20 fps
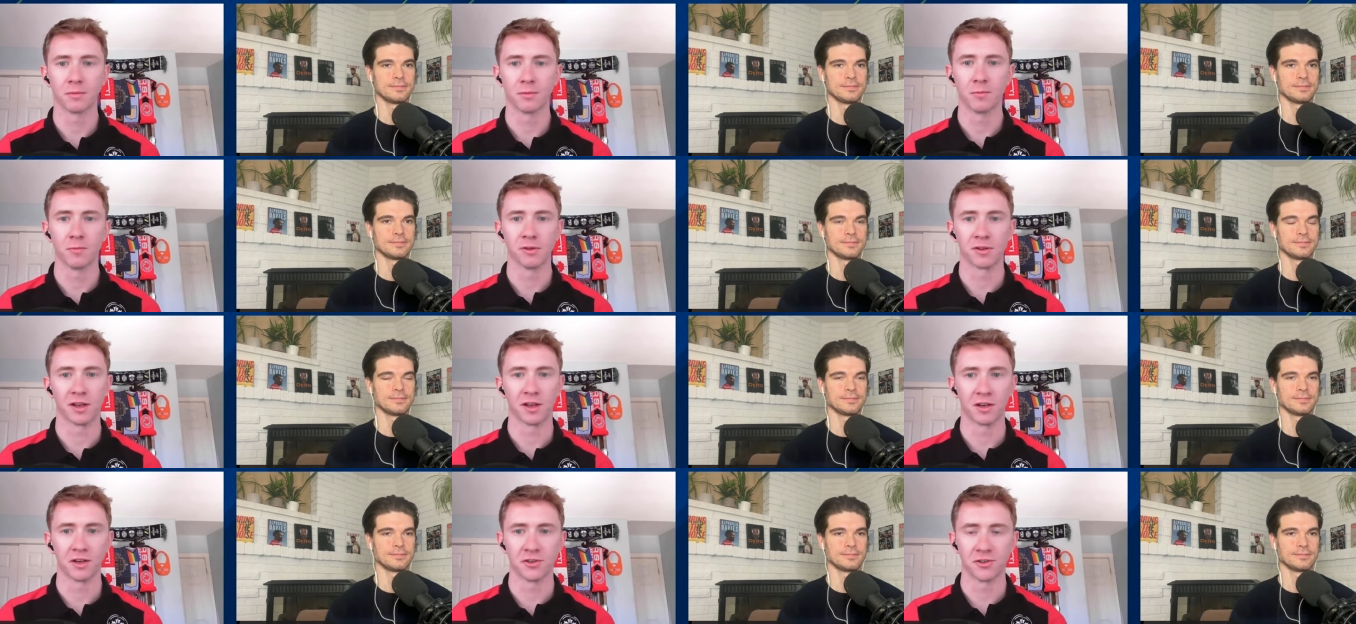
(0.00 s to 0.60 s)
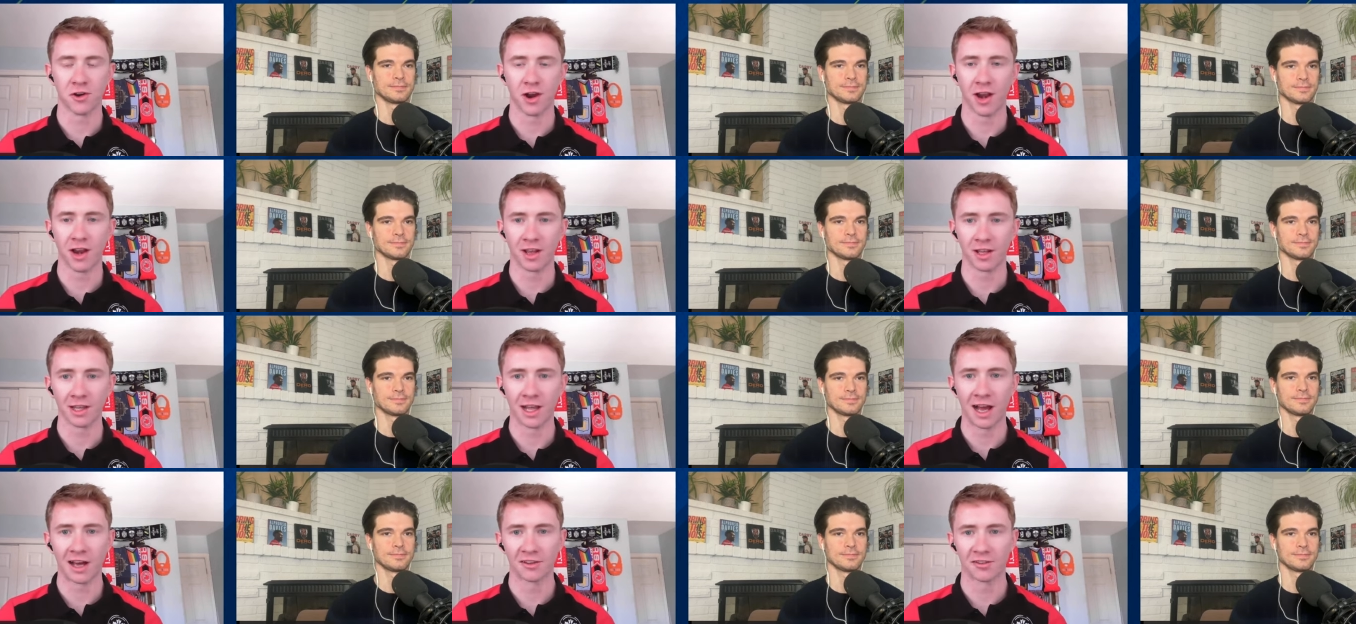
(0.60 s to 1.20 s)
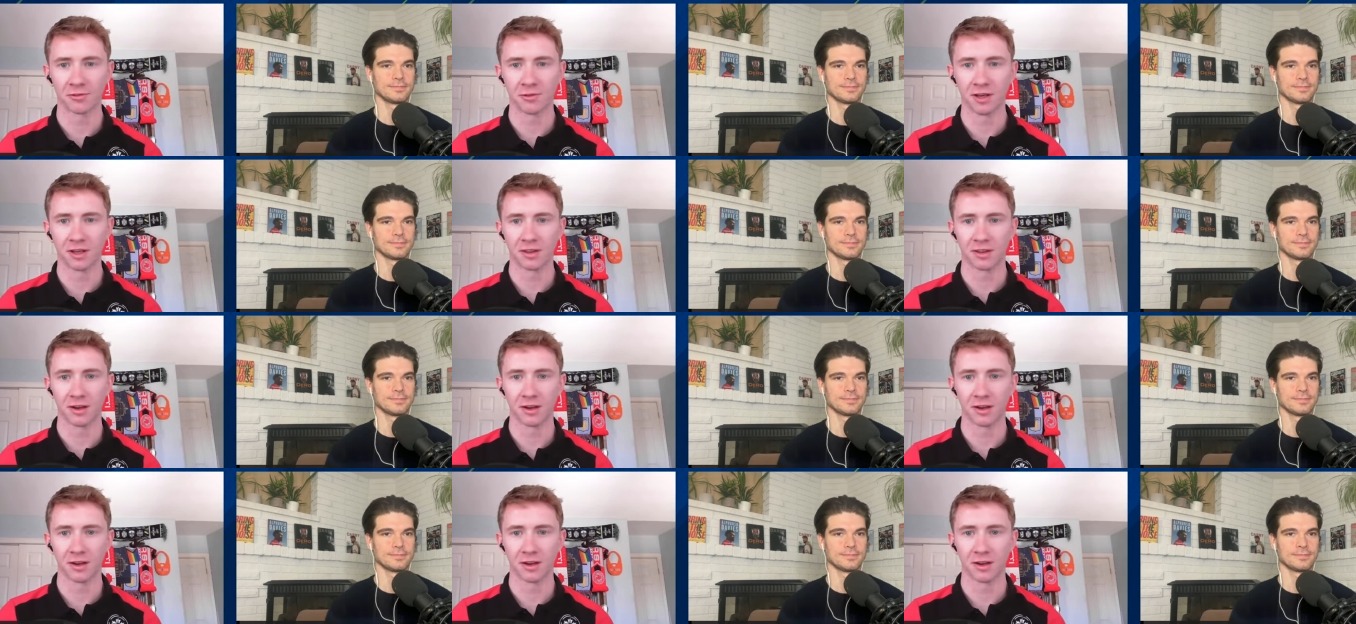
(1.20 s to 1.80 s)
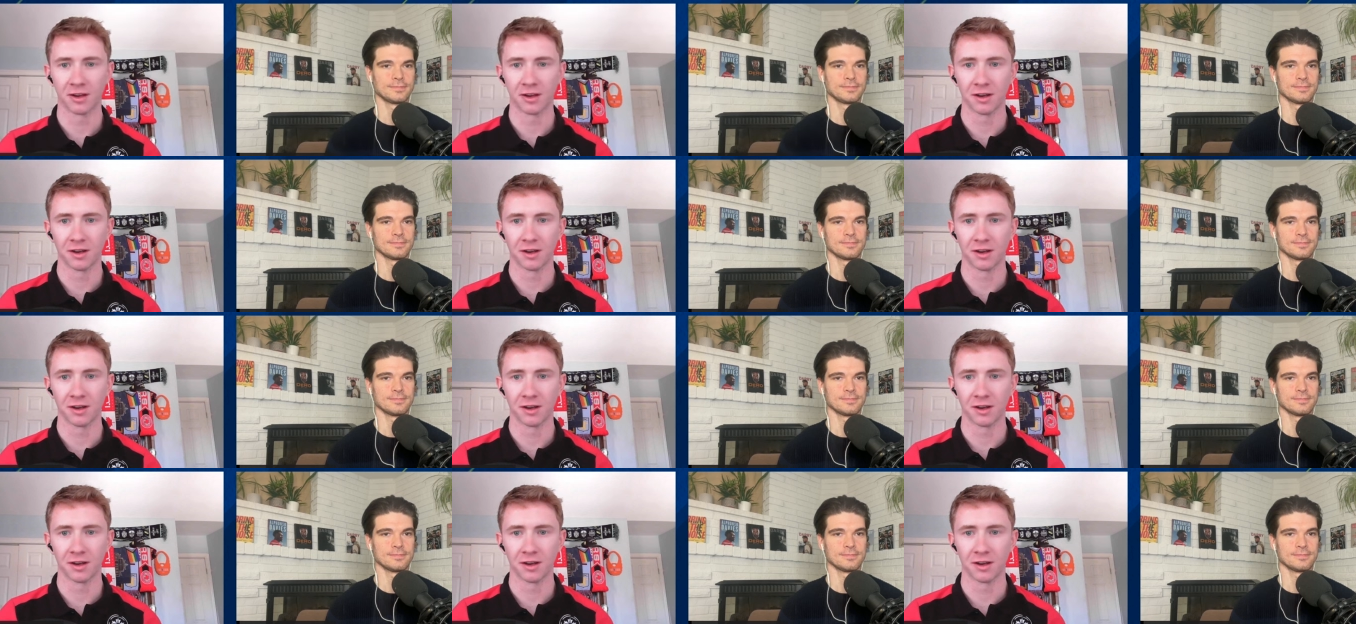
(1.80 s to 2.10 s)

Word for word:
Speaker 1: was at their training last week there